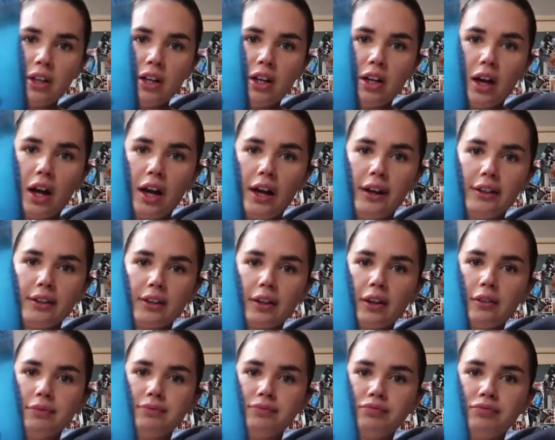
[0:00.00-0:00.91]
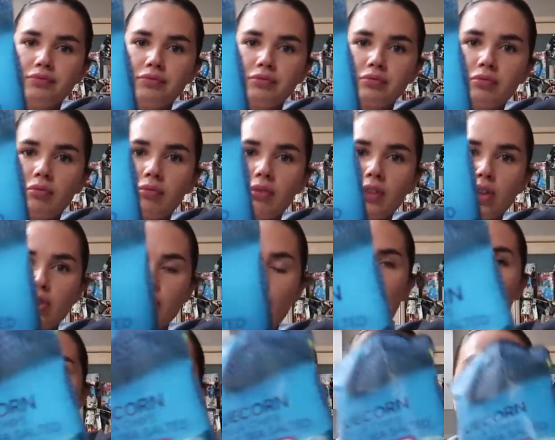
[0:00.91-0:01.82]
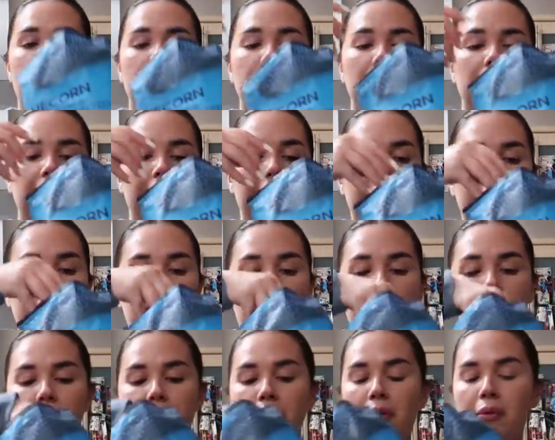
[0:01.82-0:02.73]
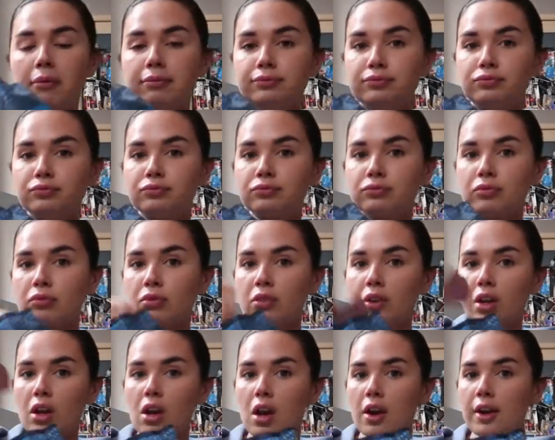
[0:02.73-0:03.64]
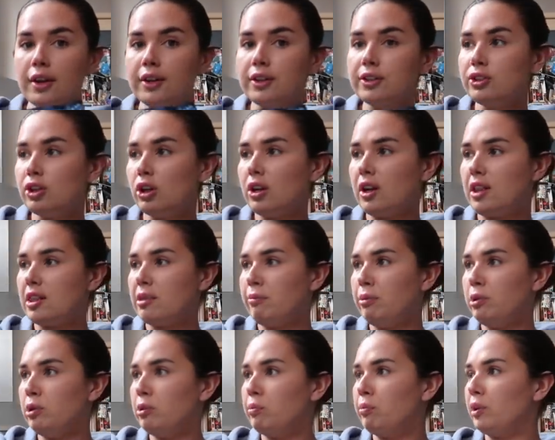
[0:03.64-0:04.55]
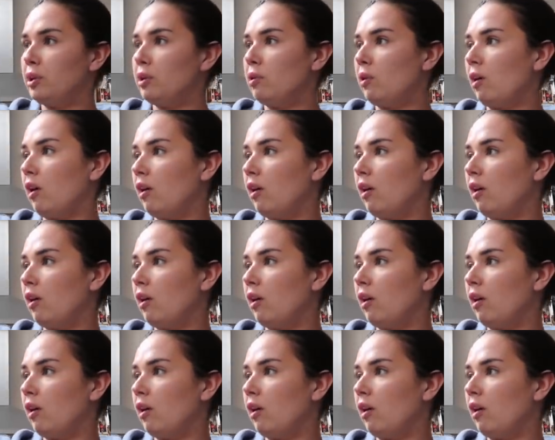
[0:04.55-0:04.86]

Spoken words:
they look like. Try one, they're really good. Don't let the blue put you off.